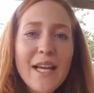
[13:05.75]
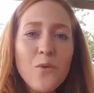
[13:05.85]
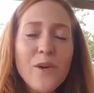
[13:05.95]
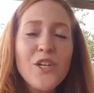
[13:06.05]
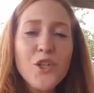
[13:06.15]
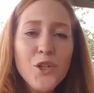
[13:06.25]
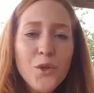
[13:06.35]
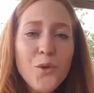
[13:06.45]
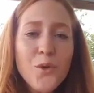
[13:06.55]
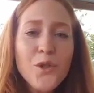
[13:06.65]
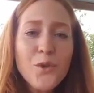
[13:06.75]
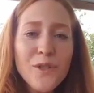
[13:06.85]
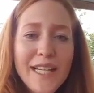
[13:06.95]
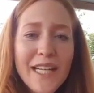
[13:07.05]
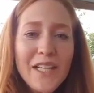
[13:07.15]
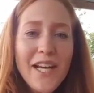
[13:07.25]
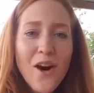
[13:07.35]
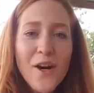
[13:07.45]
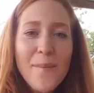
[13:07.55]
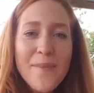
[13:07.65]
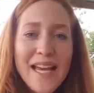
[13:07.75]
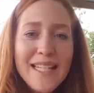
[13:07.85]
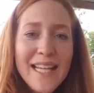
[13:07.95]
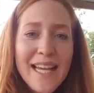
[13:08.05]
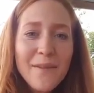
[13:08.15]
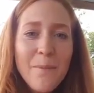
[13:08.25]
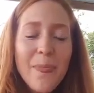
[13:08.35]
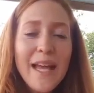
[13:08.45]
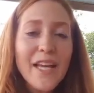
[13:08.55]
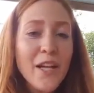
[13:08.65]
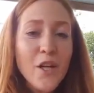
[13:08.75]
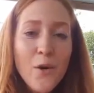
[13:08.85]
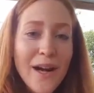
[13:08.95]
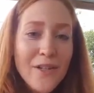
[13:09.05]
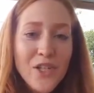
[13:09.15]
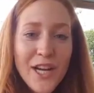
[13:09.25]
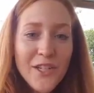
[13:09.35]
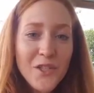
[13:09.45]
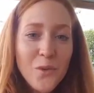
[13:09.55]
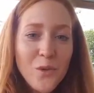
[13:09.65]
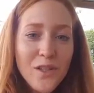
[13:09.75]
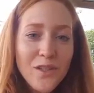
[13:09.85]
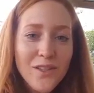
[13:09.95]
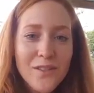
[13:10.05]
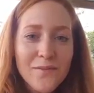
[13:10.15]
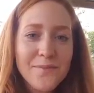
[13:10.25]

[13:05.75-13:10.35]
in which you uniquely are amazing and can go out and change the world.